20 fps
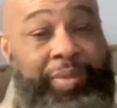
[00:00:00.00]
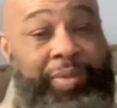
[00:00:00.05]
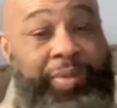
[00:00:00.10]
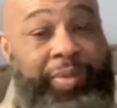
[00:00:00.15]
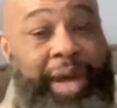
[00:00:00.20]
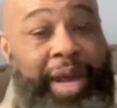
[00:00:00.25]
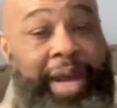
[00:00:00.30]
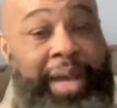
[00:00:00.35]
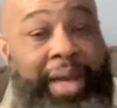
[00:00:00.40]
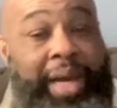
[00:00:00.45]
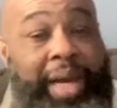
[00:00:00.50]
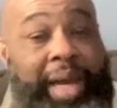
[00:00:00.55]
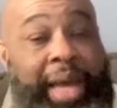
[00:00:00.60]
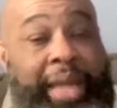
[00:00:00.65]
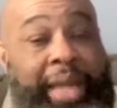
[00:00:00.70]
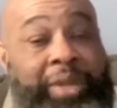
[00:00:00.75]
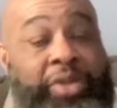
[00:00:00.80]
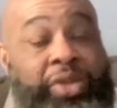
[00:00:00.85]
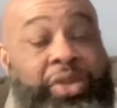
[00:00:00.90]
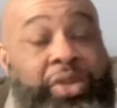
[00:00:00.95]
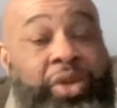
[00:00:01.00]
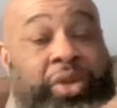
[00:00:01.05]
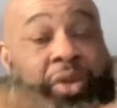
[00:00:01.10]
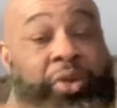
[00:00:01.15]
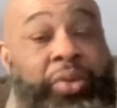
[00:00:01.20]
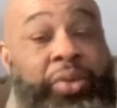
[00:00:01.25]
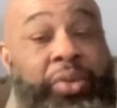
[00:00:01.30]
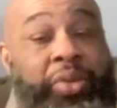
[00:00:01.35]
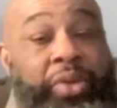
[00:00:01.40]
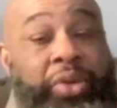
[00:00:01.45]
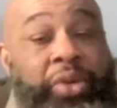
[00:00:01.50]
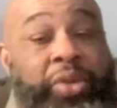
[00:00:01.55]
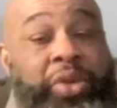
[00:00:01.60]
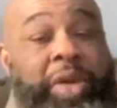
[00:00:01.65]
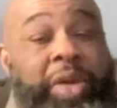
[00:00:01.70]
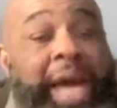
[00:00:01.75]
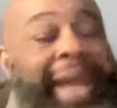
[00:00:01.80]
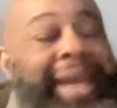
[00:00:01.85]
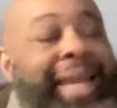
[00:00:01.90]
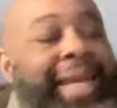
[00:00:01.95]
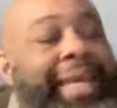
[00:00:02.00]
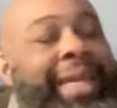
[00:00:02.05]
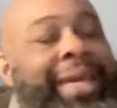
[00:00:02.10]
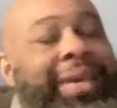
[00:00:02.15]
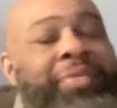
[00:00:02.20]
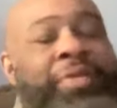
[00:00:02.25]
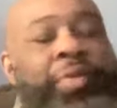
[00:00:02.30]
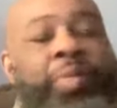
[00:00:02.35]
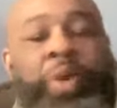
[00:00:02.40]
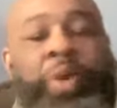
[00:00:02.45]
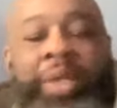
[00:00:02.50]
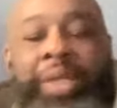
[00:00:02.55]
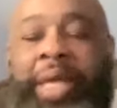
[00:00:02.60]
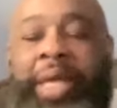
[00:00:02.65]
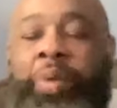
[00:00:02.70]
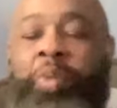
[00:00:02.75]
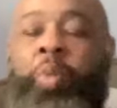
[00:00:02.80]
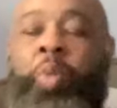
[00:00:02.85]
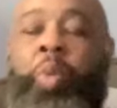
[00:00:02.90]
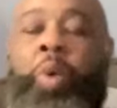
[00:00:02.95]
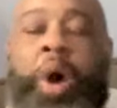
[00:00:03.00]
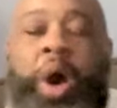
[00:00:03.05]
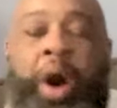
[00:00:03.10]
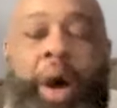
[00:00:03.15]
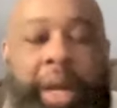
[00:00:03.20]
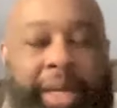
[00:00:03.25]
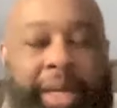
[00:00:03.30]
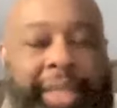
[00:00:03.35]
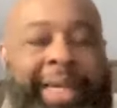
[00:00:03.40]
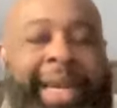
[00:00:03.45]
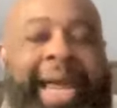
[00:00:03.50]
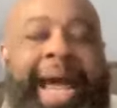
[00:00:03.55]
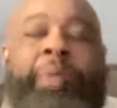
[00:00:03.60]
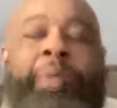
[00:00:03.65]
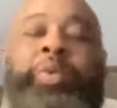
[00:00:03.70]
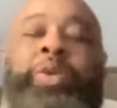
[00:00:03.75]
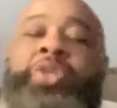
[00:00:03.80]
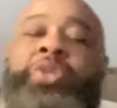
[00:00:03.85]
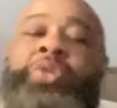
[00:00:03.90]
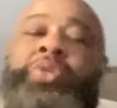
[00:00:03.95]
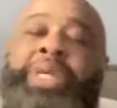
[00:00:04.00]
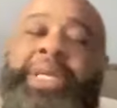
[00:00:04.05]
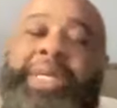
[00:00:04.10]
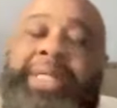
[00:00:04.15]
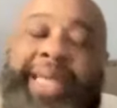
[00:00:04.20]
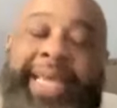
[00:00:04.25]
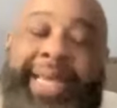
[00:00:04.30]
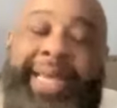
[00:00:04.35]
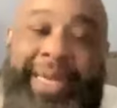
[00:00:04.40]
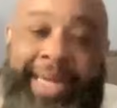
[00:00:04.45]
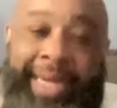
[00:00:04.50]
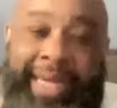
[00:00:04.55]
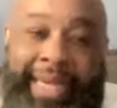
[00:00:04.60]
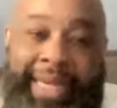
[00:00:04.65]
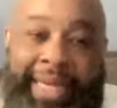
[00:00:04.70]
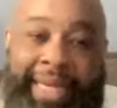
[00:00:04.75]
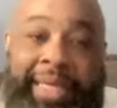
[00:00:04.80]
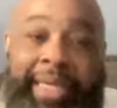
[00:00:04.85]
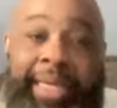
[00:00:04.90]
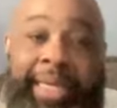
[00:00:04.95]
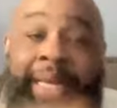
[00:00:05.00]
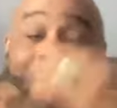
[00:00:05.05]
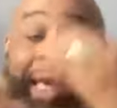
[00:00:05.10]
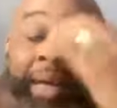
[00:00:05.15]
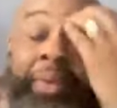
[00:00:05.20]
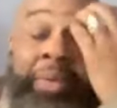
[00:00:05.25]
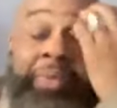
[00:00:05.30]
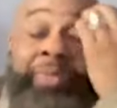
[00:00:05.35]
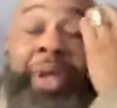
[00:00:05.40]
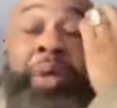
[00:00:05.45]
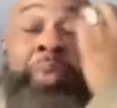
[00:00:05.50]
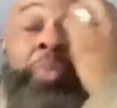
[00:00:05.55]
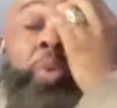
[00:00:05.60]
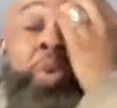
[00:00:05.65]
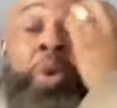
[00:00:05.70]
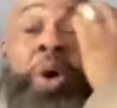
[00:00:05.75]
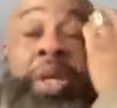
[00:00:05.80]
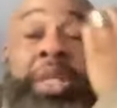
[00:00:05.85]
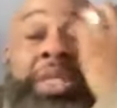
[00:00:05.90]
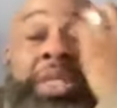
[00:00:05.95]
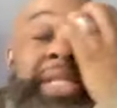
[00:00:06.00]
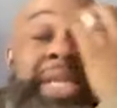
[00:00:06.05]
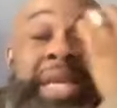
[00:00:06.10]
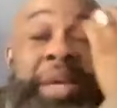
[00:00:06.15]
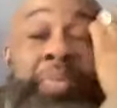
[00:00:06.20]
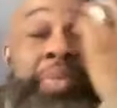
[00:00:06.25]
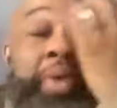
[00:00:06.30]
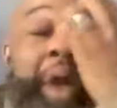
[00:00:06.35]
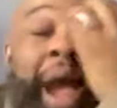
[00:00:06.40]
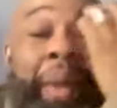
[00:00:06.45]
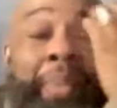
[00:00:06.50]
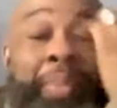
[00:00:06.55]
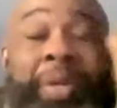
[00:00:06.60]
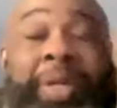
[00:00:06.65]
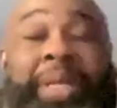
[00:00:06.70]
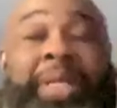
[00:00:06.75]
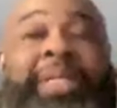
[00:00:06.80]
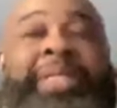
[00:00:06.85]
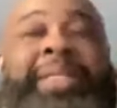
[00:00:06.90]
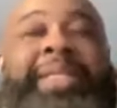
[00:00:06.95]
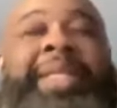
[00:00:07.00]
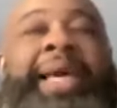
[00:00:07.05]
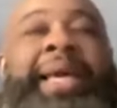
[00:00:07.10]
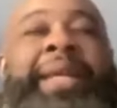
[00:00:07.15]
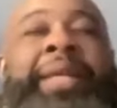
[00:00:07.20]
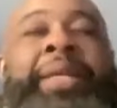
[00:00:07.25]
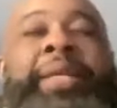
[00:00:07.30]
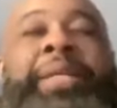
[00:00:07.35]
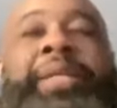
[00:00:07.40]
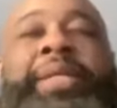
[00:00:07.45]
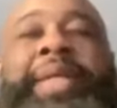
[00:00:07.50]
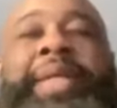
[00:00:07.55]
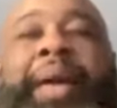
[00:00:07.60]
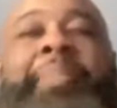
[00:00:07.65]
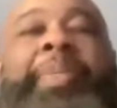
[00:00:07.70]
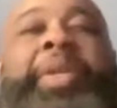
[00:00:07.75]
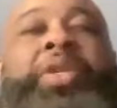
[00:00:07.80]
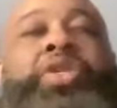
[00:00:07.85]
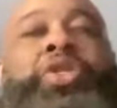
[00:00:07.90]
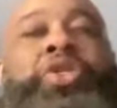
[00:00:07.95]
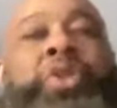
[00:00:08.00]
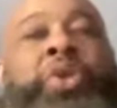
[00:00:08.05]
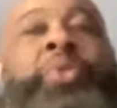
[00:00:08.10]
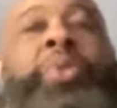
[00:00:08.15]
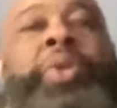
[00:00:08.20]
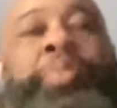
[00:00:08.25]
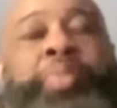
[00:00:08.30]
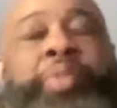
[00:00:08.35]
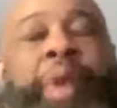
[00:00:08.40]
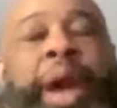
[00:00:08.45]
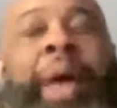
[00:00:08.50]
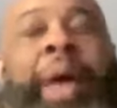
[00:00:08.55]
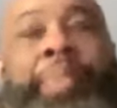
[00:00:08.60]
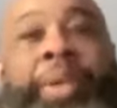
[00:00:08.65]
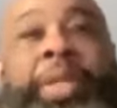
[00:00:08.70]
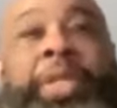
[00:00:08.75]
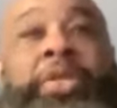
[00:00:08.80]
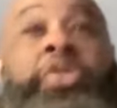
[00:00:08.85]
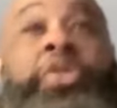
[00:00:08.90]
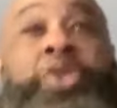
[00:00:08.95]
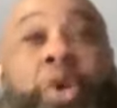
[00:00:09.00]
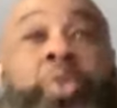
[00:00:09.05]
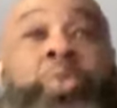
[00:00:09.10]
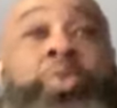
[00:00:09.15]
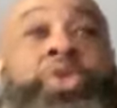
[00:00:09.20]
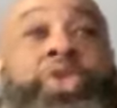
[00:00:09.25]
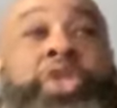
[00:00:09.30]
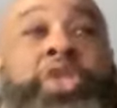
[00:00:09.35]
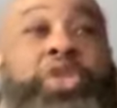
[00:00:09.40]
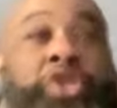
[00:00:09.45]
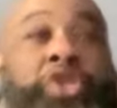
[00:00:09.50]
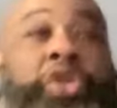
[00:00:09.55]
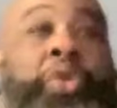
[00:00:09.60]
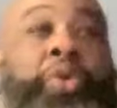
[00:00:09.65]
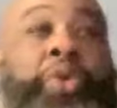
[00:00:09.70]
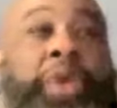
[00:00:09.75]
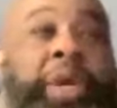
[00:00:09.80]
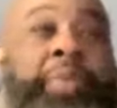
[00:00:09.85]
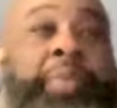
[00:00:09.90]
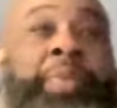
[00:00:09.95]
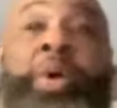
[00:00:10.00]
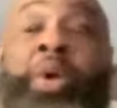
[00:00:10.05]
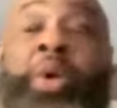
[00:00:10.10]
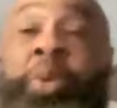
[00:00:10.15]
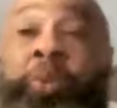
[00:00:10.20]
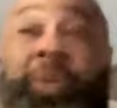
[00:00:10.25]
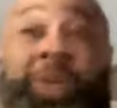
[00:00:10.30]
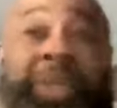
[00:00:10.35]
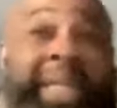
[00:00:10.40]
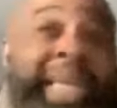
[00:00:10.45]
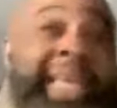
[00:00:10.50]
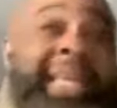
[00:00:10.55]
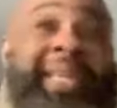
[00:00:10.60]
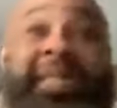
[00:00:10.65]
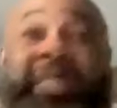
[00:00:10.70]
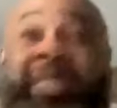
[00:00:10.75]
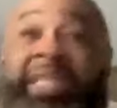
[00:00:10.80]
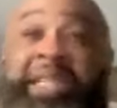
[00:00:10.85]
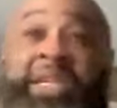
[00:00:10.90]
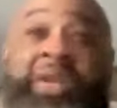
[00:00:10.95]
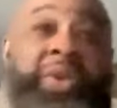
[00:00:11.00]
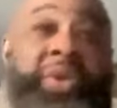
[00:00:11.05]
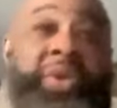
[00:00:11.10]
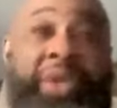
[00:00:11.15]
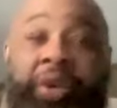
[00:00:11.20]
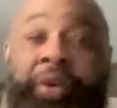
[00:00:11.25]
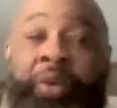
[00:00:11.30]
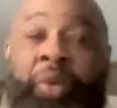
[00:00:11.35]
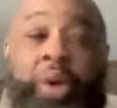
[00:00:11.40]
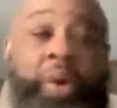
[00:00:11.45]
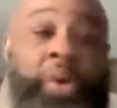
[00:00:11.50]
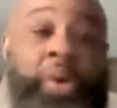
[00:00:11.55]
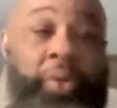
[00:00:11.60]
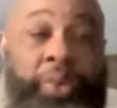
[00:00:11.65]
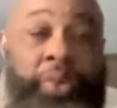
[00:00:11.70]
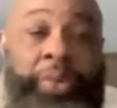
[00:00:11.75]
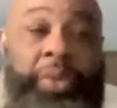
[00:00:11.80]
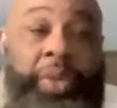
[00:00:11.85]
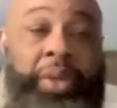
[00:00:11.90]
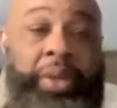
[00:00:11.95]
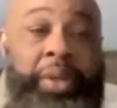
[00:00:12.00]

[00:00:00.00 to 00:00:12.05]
Right. And so you got to give them what they want, not what you think they need. And if they want to see properties, then damn it, show them properties. Don't just show them what they can see on their own.